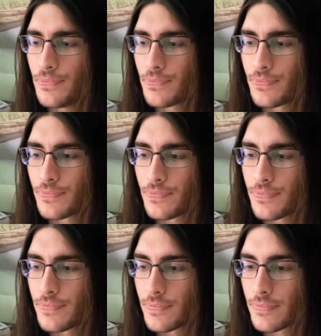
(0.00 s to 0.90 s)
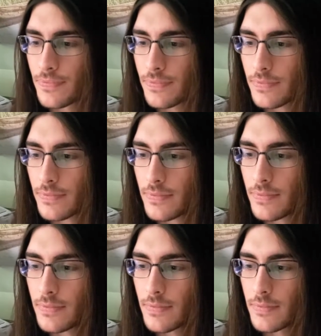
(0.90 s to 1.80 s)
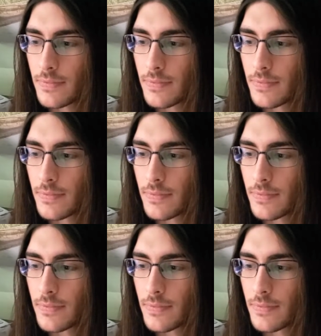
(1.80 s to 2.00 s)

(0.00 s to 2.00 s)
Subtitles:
(silence)